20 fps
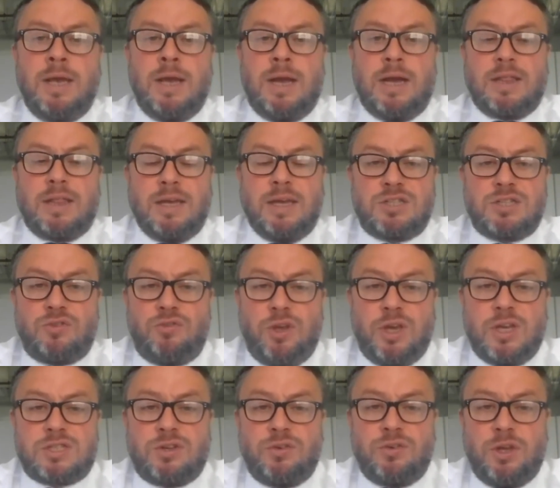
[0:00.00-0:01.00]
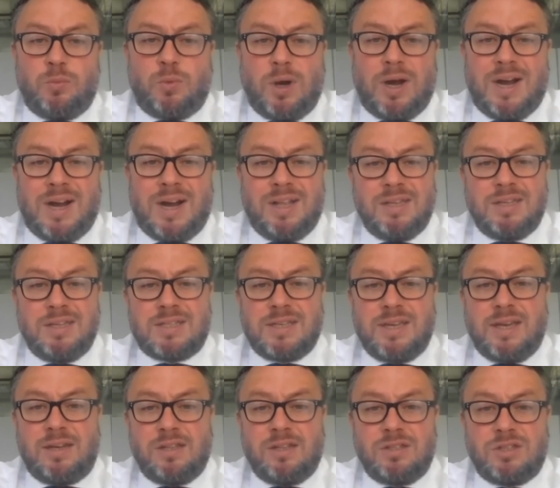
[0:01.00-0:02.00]
I'd like to reiterate what Alex
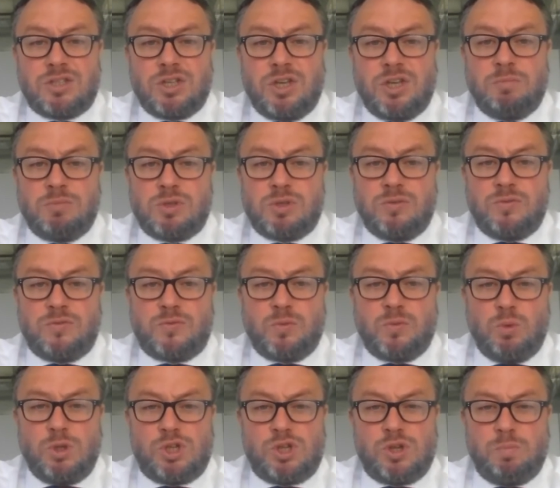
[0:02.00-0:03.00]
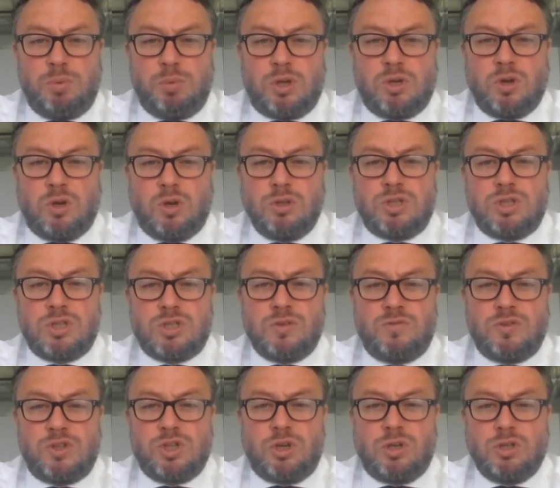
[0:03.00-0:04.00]
said in terms of we should be conscious of
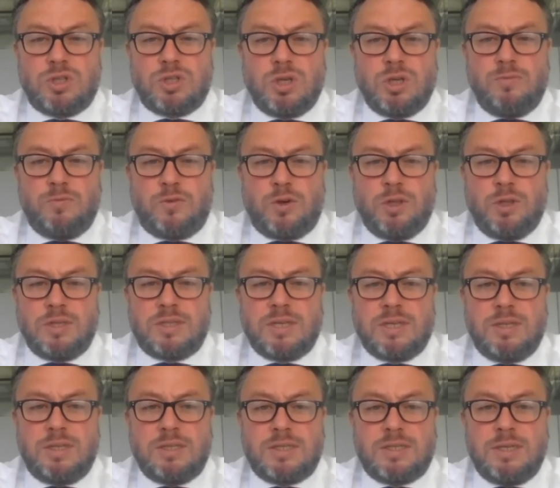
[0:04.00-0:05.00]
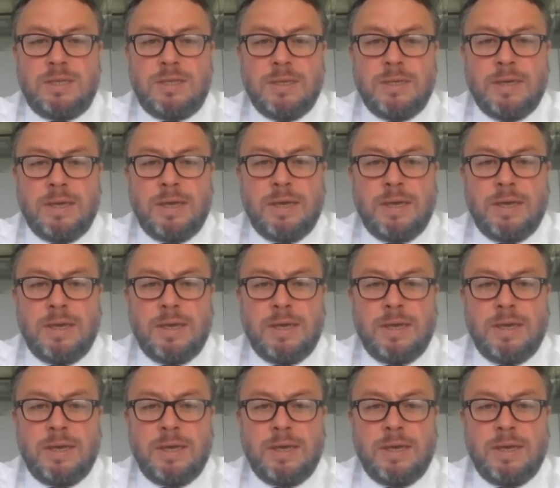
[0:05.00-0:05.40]
short-term volatility.